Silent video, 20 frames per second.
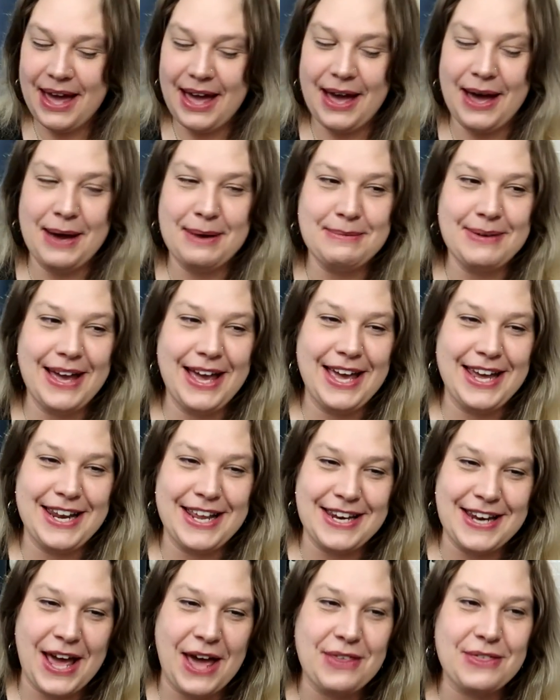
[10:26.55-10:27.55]
And
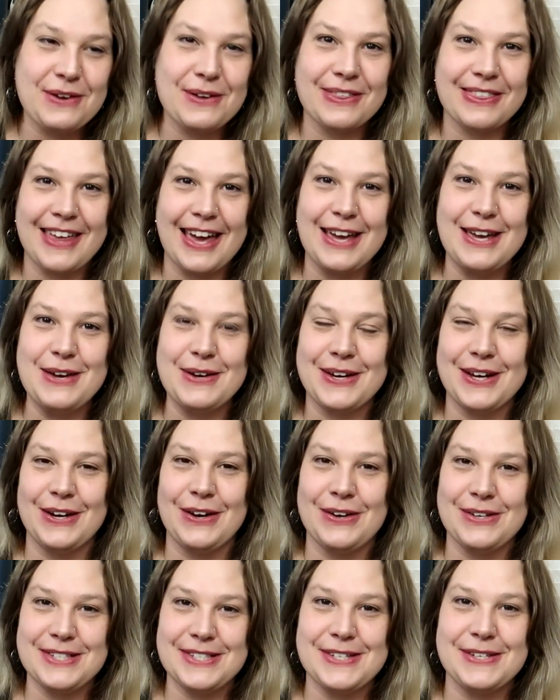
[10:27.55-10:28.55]
another thing you can
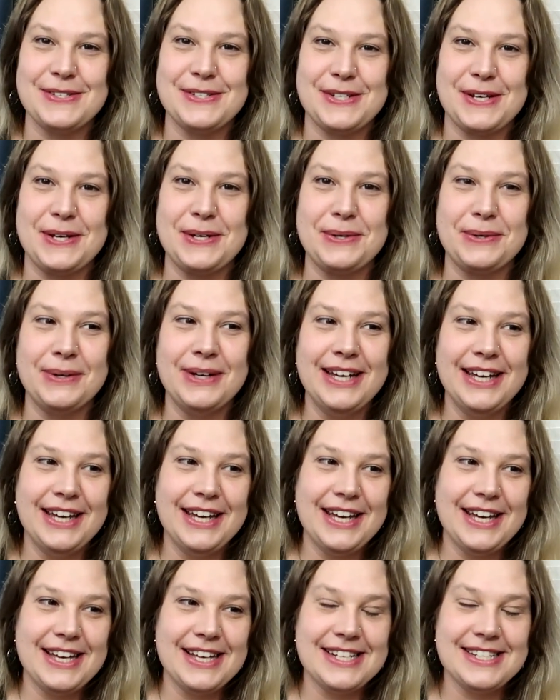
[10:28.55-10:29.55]
also do
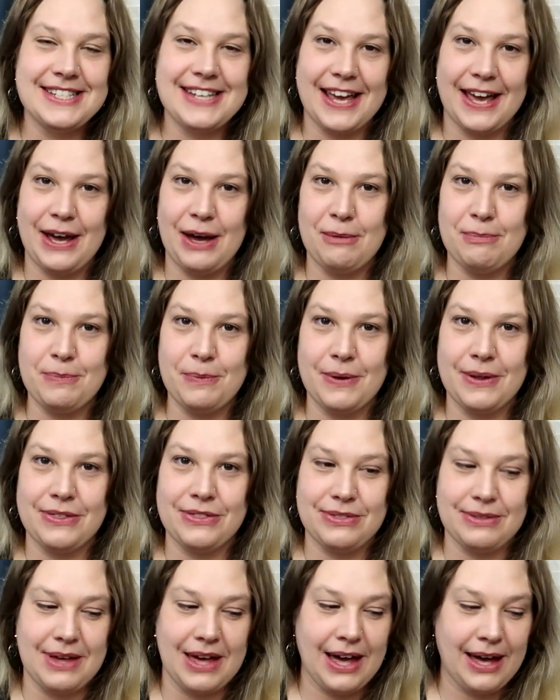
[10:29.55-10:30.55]
to help with
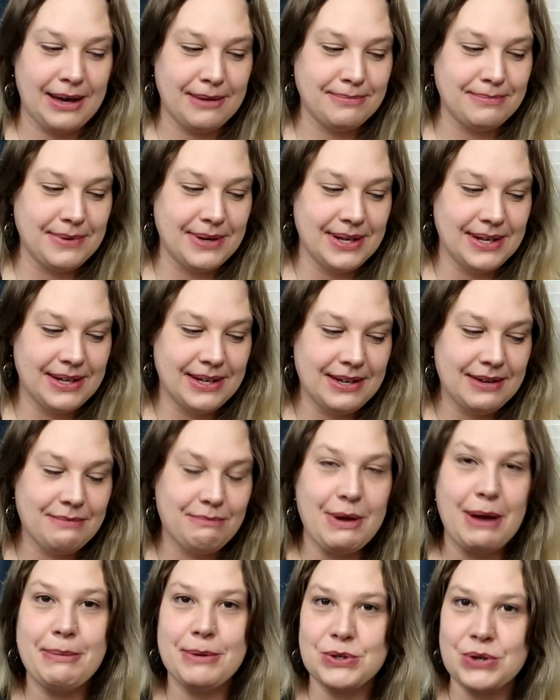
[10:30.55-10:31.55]

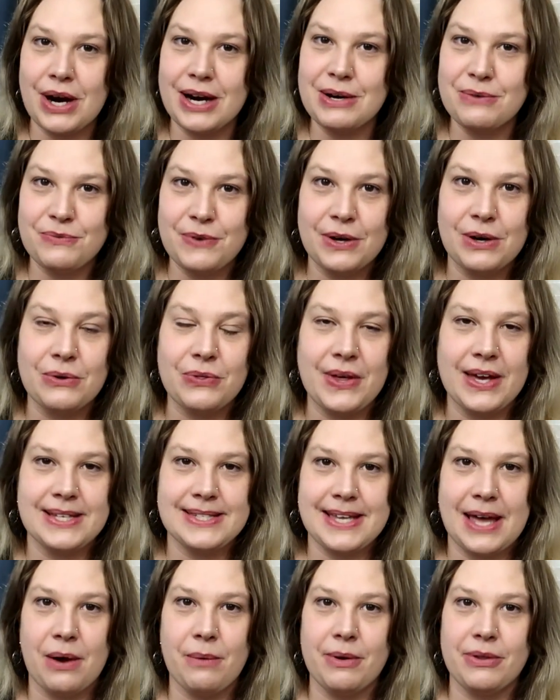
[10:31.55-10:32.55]
maybe trying to figure
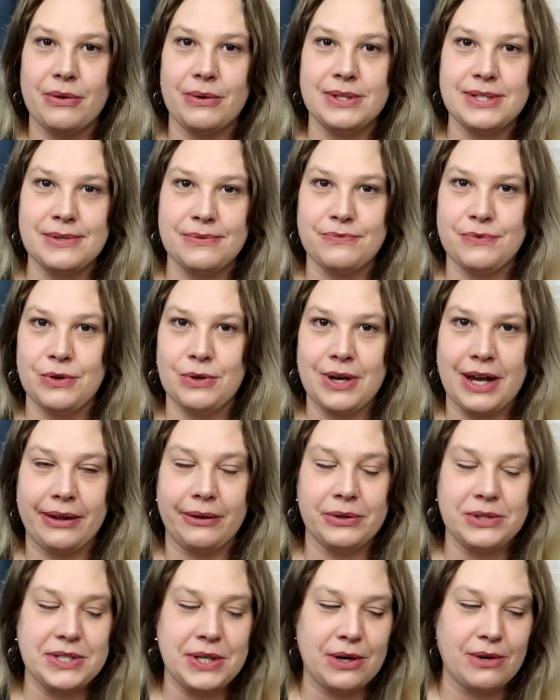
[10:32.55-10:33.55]
things out, whether it's a food
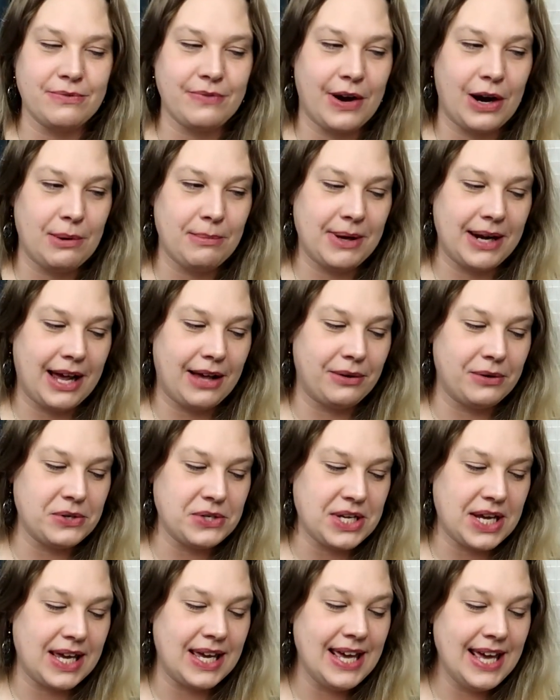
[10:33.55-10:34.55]
allergy or environment
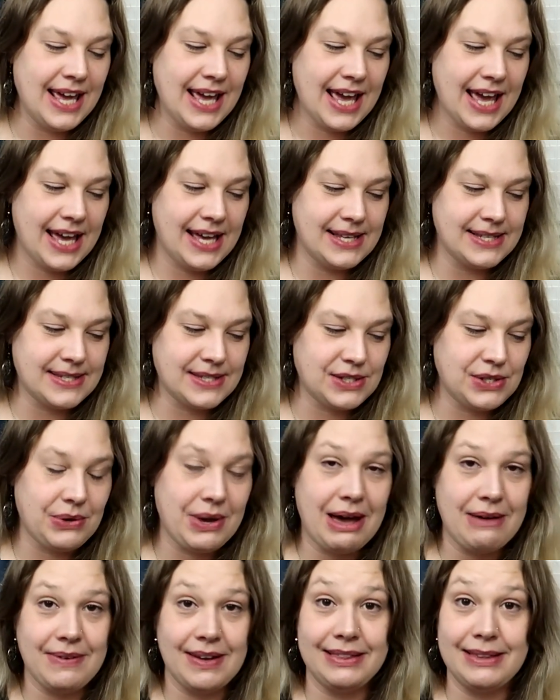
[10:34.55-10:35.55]
allergy, is to
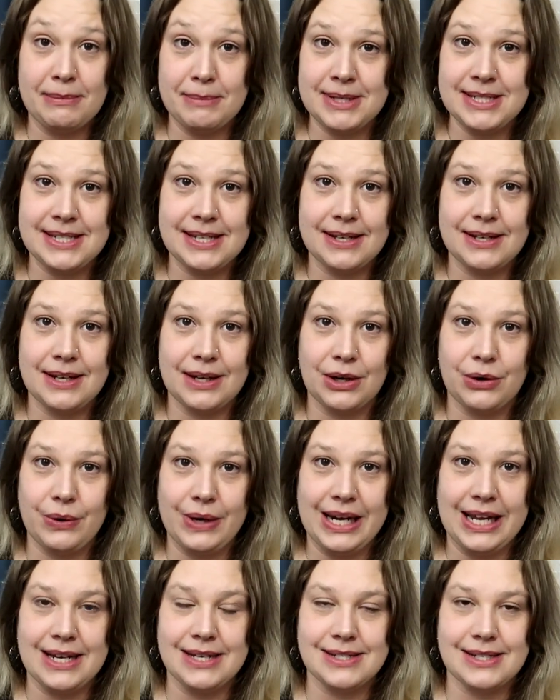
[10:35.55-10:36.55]
have a limited
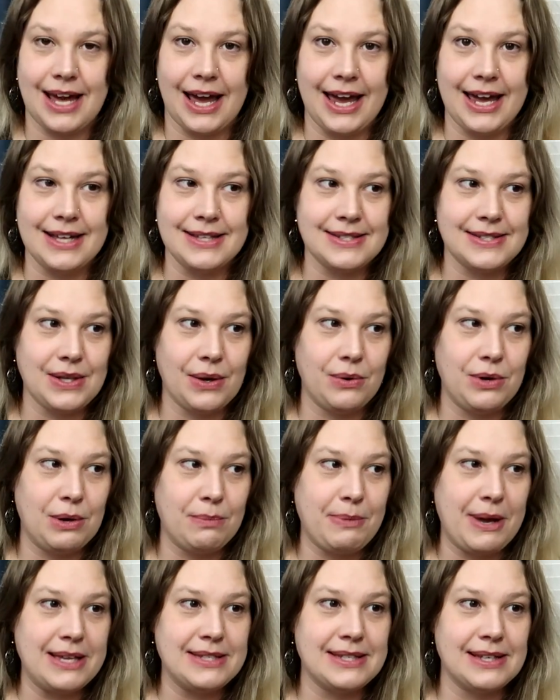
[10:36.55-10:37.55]
ingredient diet. So
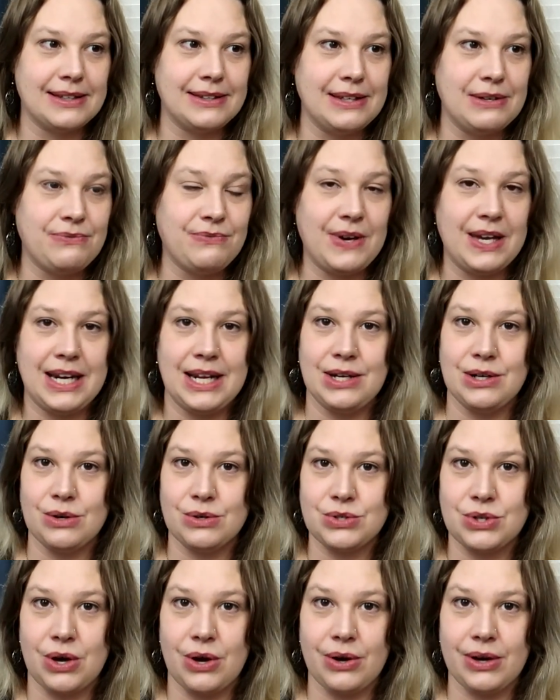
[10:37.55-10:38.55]
you're basically feeding
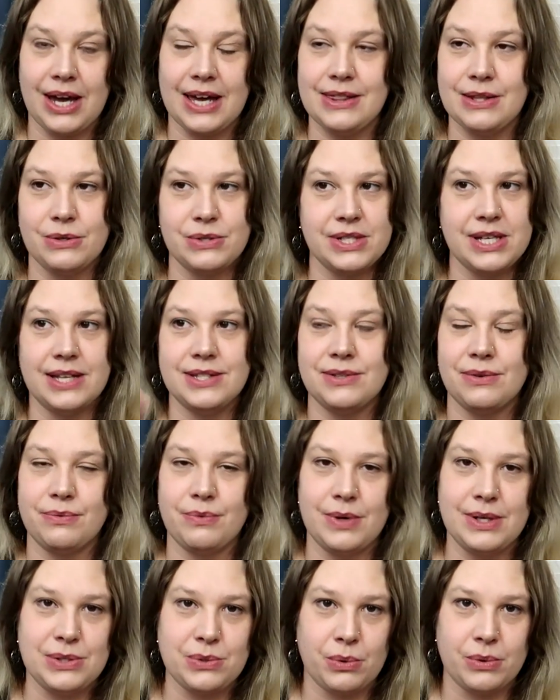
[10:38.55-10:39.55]
your dog, and there's tons of
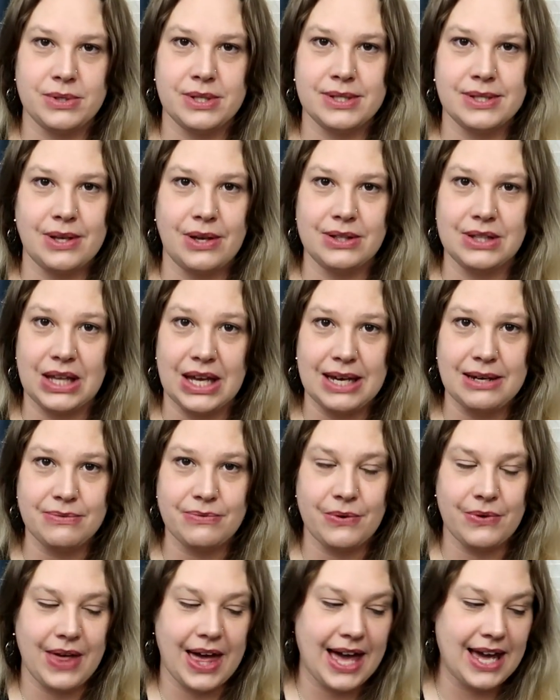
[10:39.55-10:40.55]
resources online
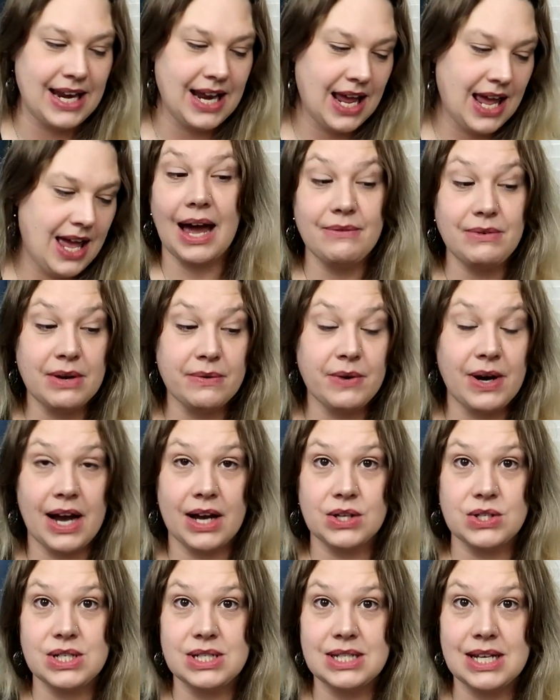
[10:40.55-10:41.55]
for that. I've never
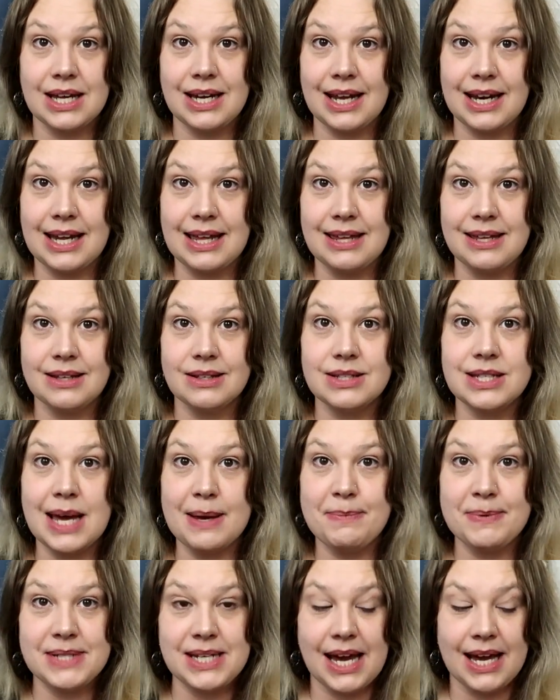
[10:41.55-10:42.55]
actually done any
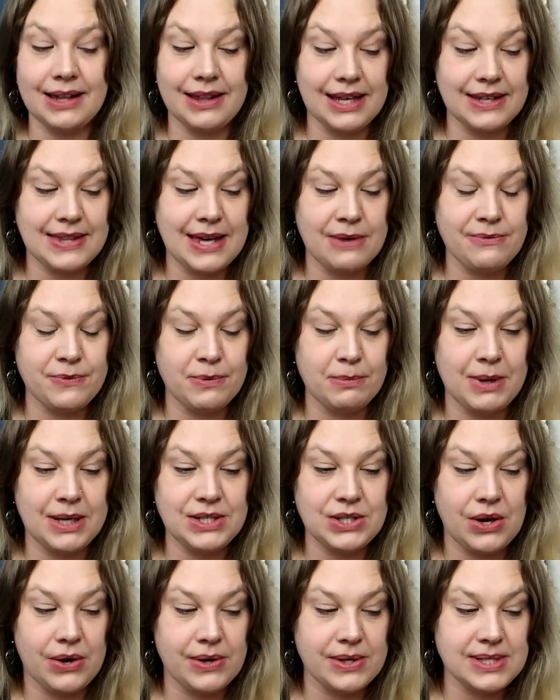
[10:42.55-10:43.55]
type of diet like that for my
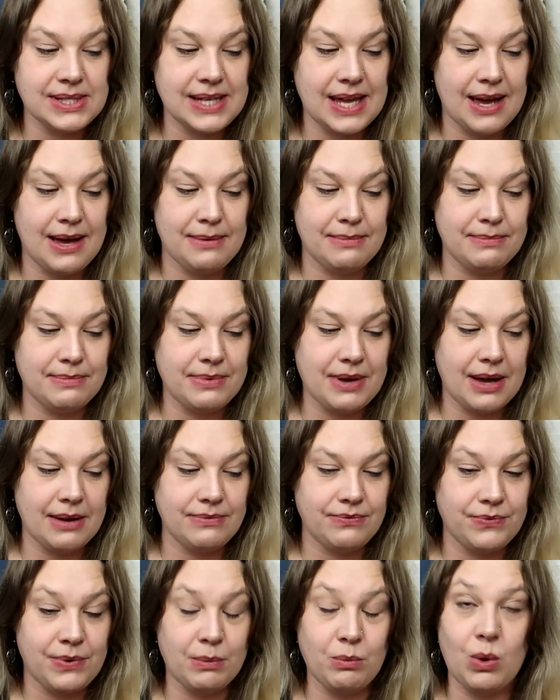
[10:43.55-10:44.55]
dogs.
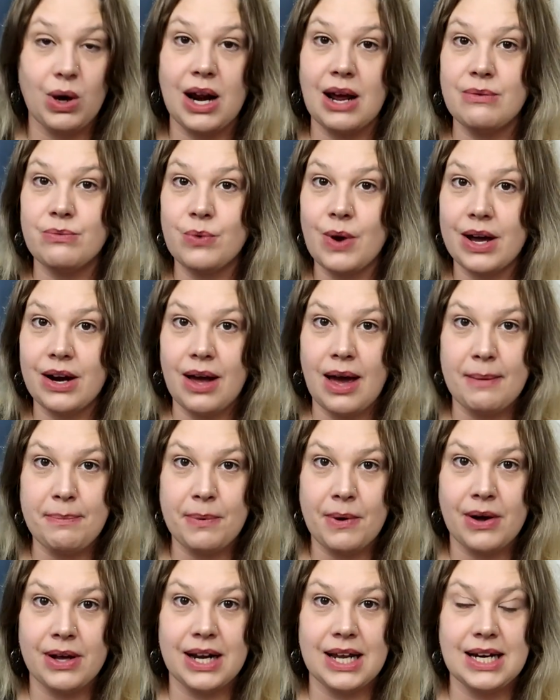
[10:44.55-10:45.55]
From what I've read up
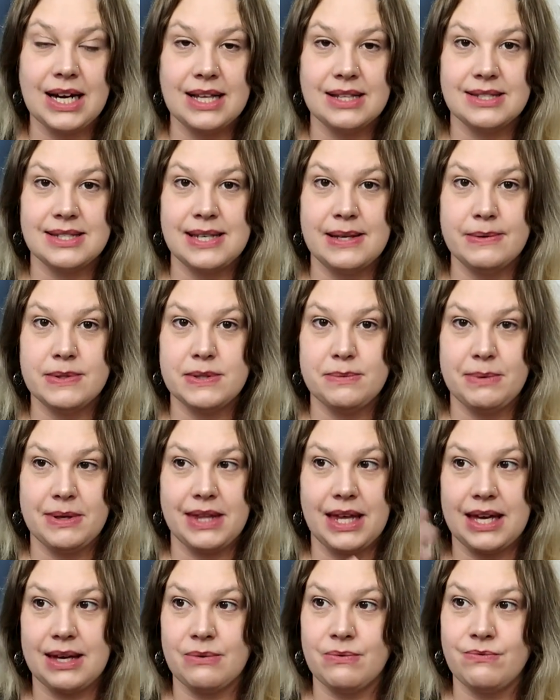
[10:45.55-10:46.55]
on it, it seems to be
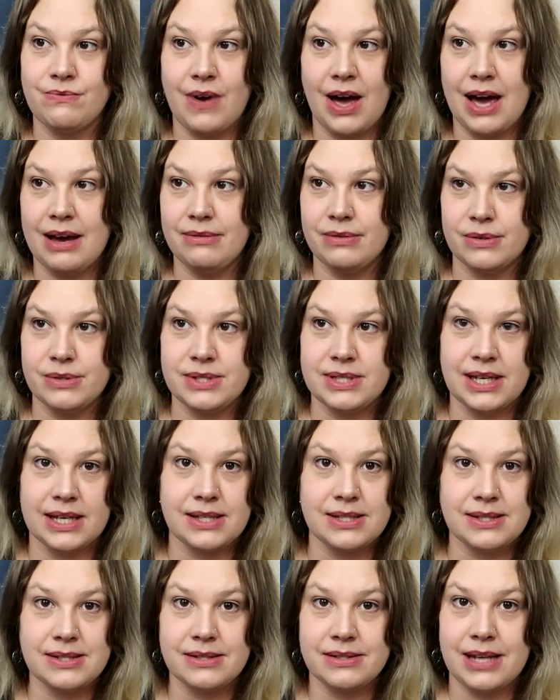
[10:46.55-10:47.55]
like a 5 or
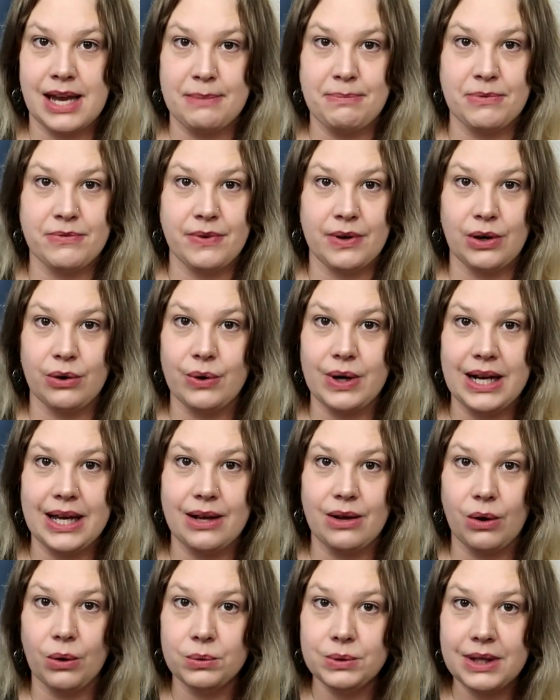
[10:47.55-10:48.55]
6 type of
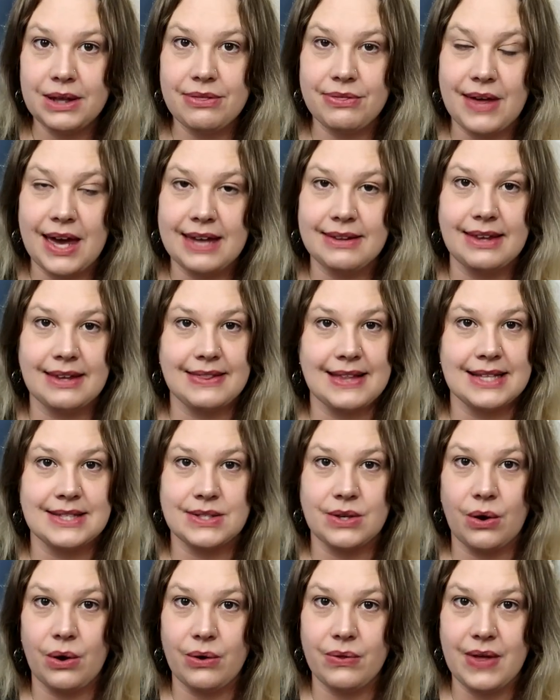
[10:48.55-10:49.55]
ingredient only thing. Like, that's
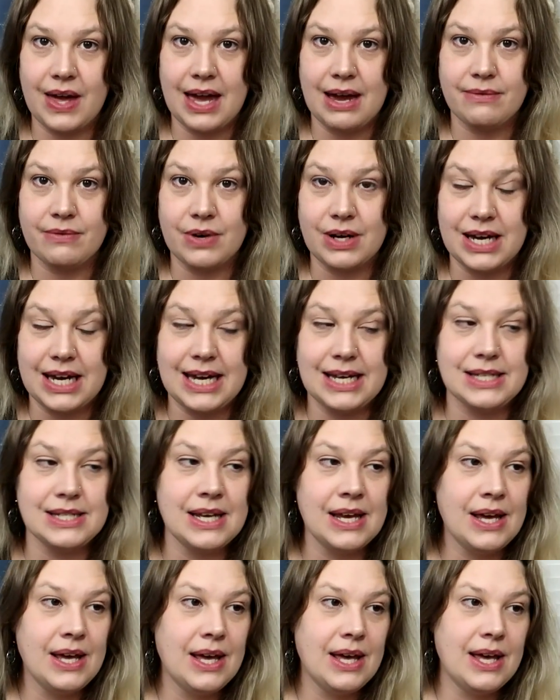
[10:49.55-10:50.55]
all they ever eat.